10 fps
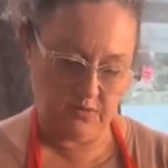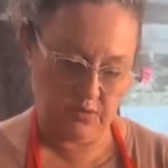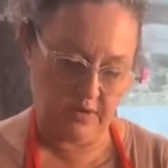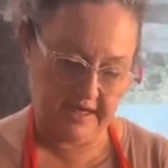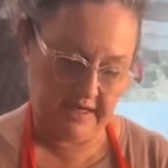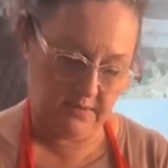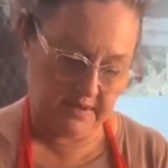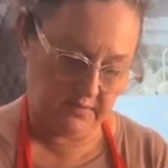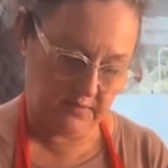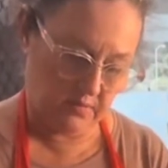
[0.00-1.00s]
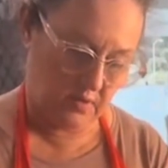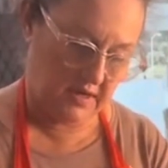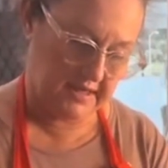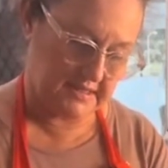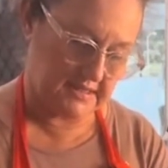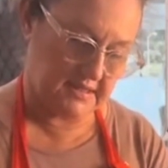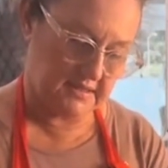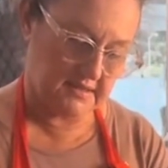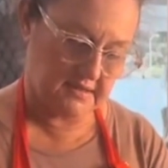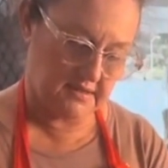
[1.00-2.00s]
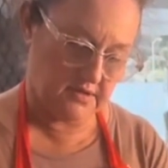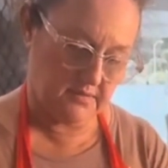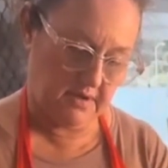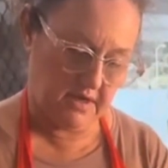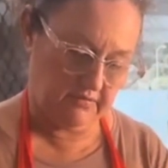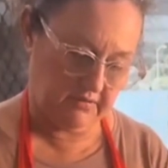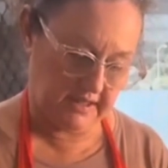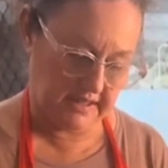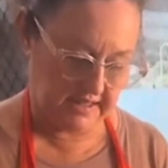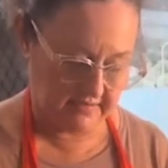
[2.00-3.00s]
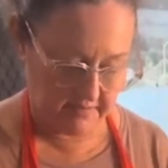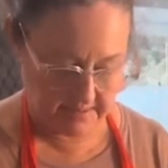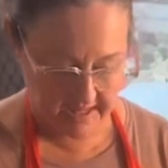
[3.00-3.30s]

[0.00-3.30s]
for anyone with a white who might really love a